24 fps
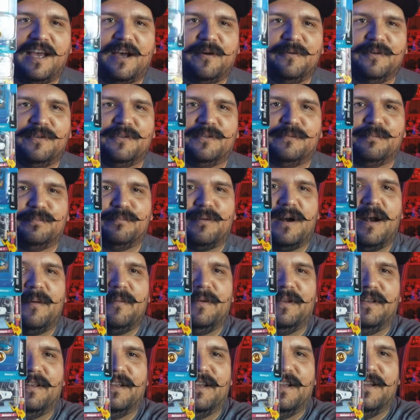That was
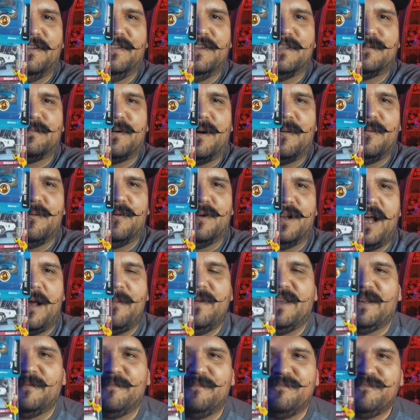probably, it's probably one,
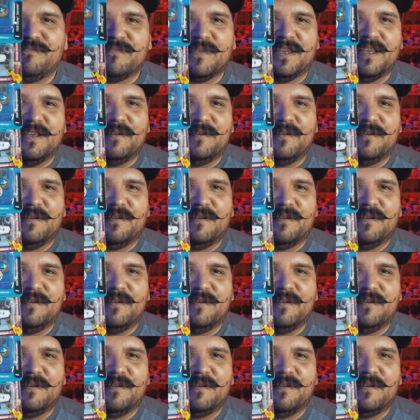I mean,